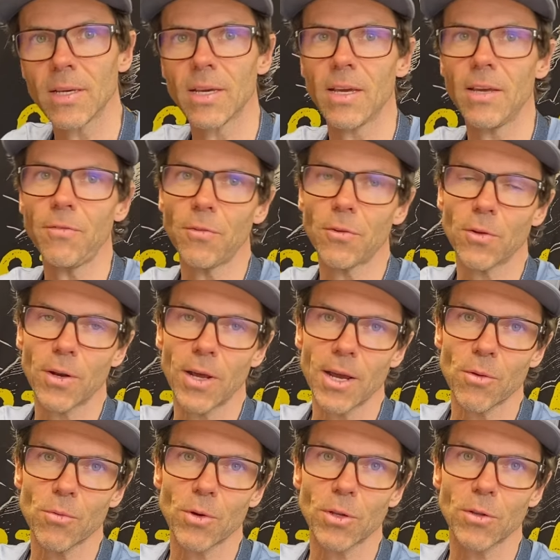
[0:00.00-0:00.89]
If you
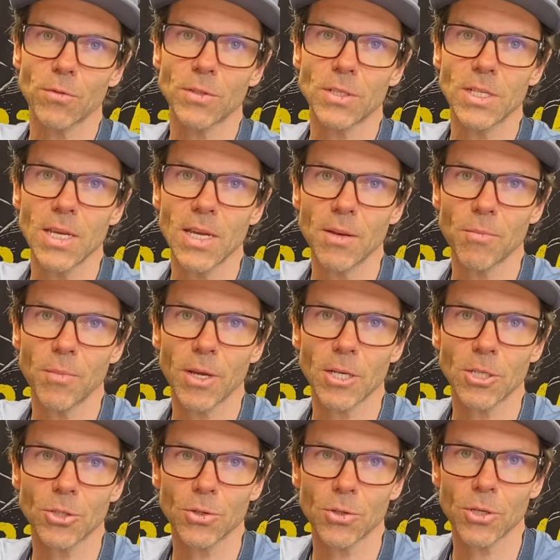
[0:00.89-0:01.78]
like what you've seen,
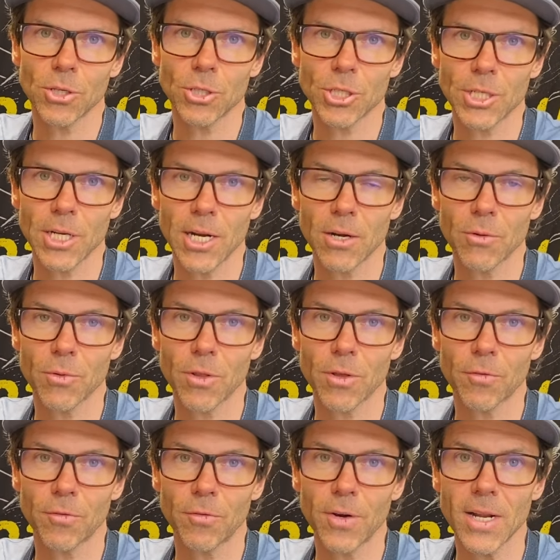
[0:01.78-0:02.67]
make sure you share it with
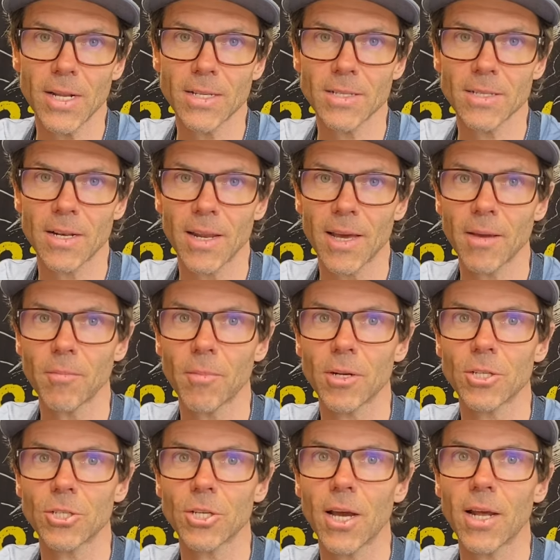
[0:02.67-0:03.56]
your friends, like
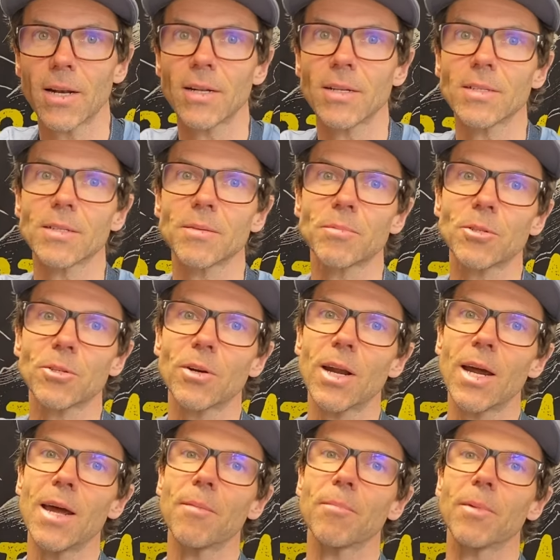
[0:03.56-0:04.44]
my channel,
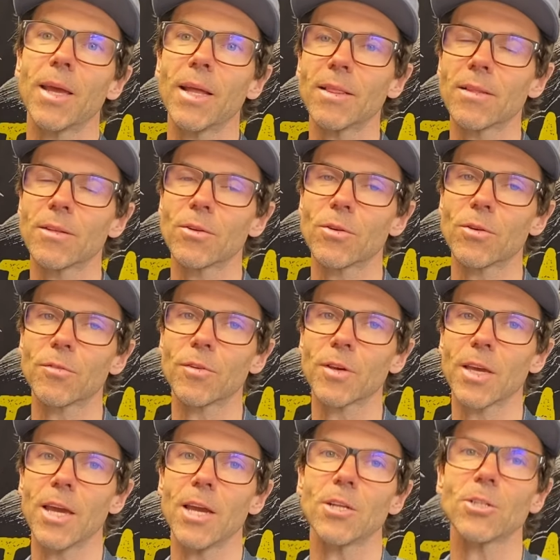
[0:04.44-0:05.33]
subscribe, get the
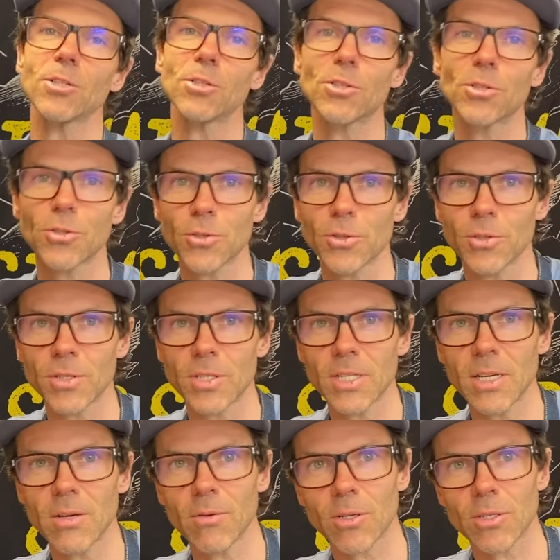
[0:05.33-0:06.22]
notifications so you
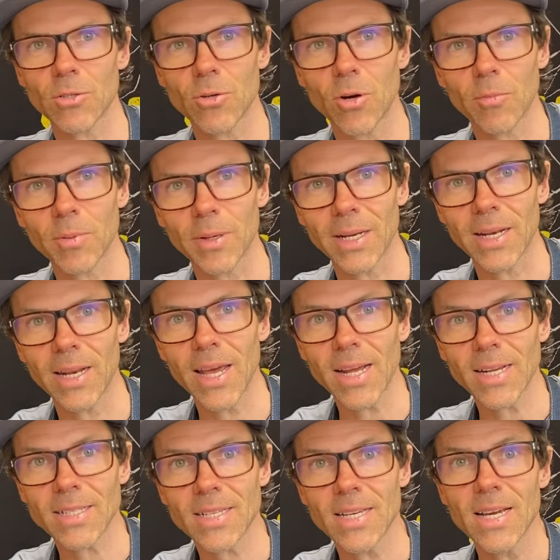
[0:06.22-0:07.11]
see what's dropping
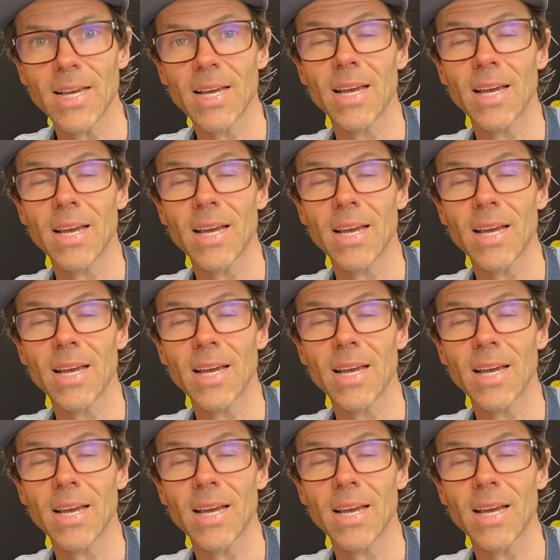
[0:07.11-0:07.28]
next.